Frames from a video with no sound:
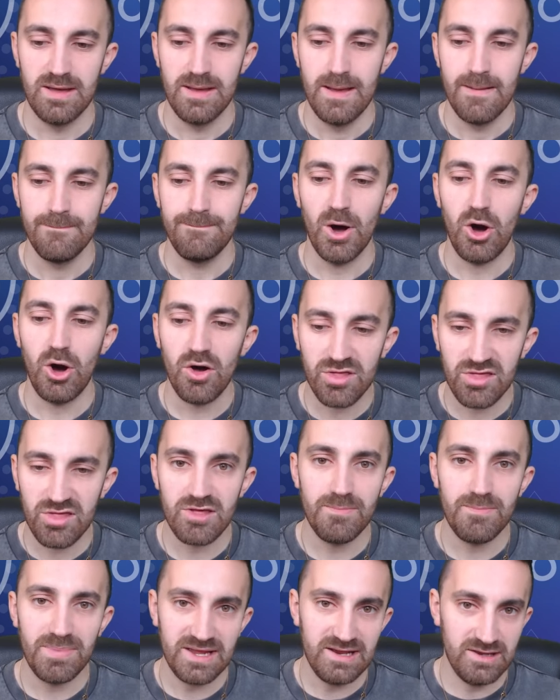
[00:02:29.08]

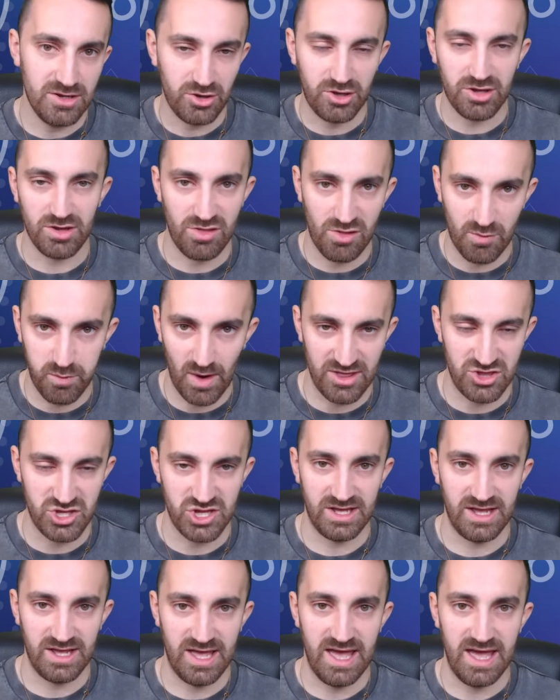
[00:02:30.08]
possibly look at
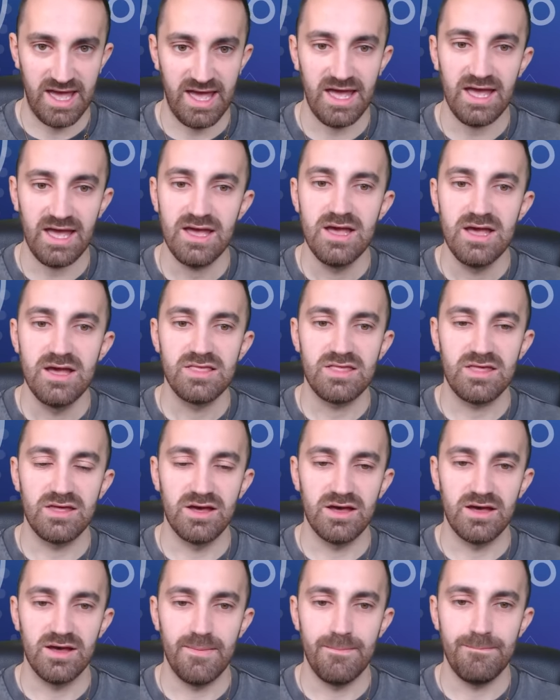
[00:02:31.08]
switching here
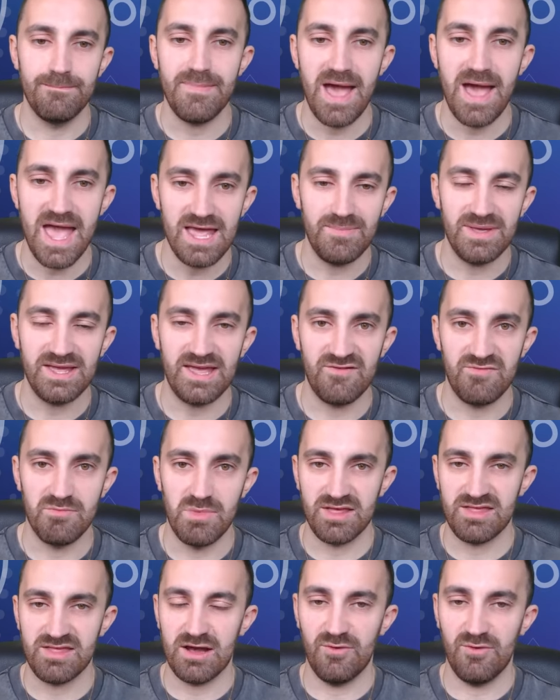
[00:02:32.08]
to maybe give
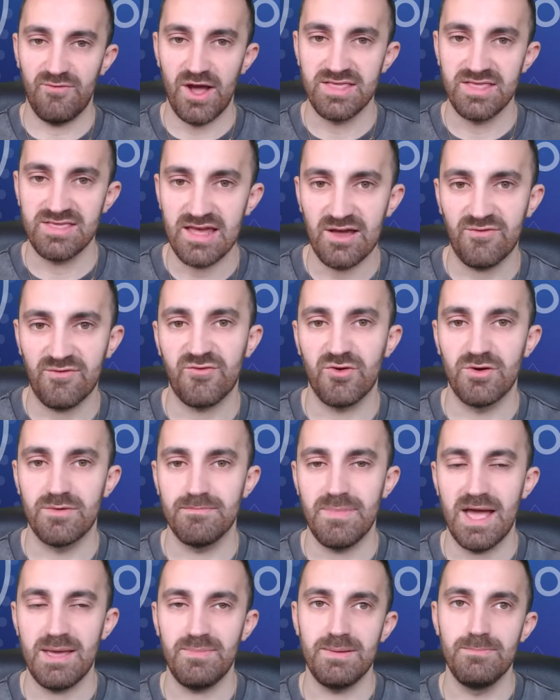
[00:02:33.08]
myself a different,
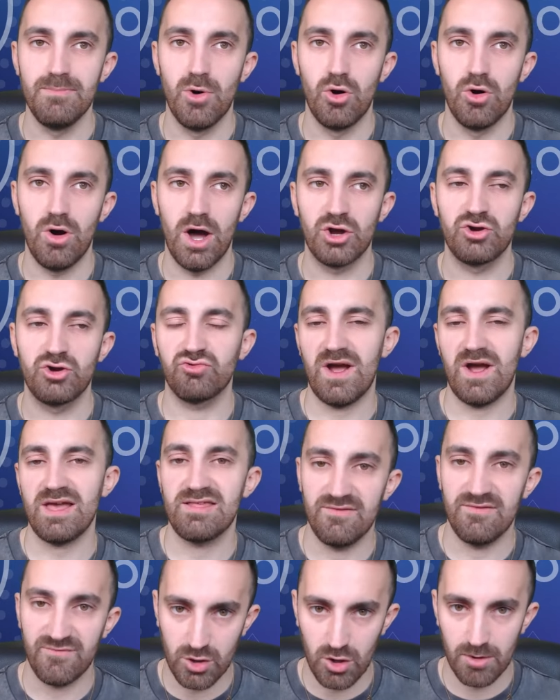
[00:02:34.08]
maybe more
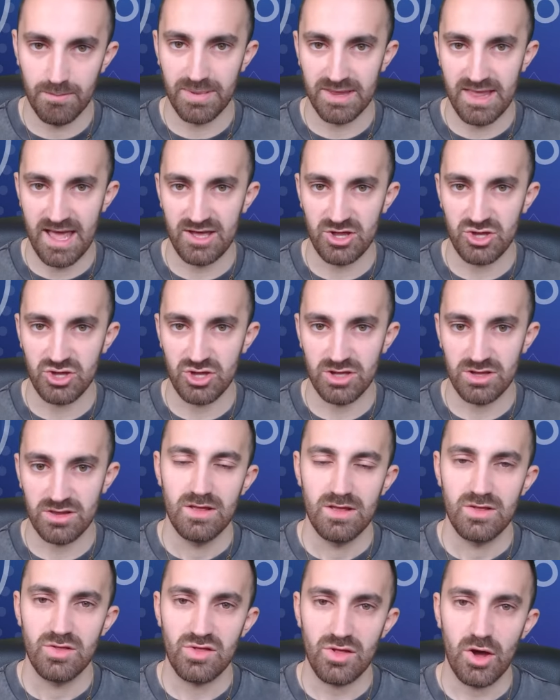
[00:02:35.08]
aggressive
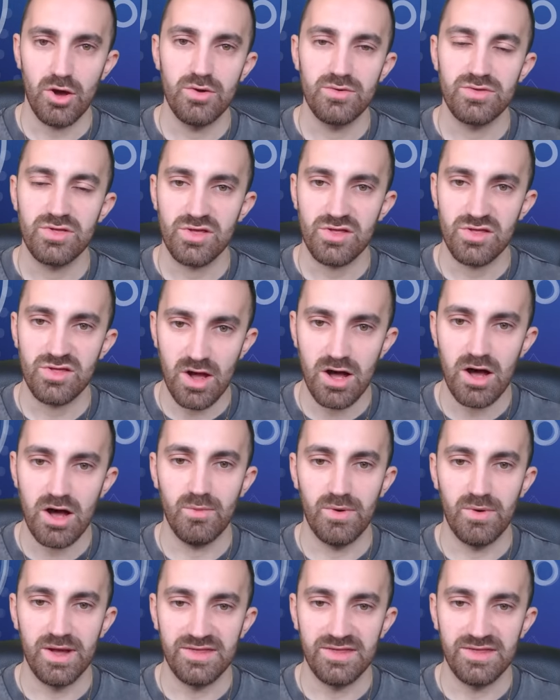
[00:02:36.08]
combination. So to start with,